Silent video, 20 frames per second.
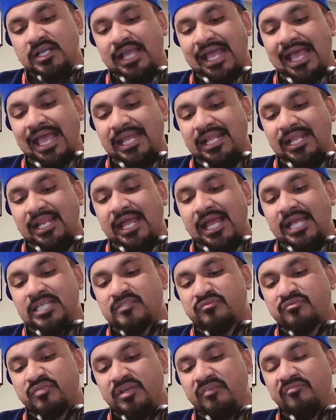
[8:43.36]
Analyze
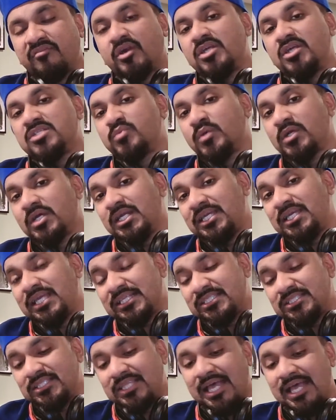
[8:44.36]
free verse. We're gonna
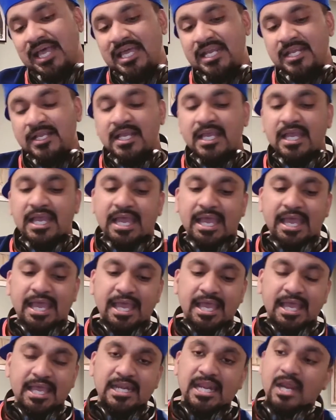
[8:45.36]
get to that.
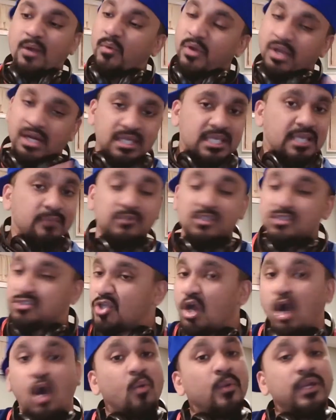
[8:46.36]
And uh, we're gonna keep this
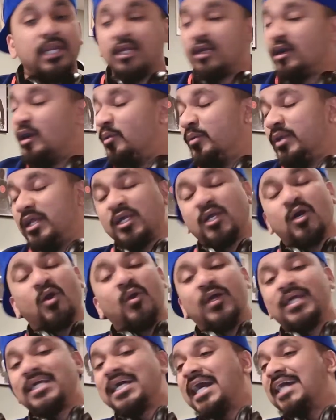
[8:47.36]
going and going and
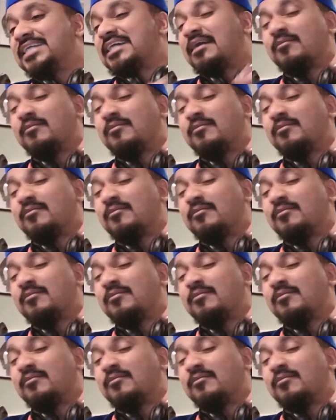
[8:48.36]
going, guys.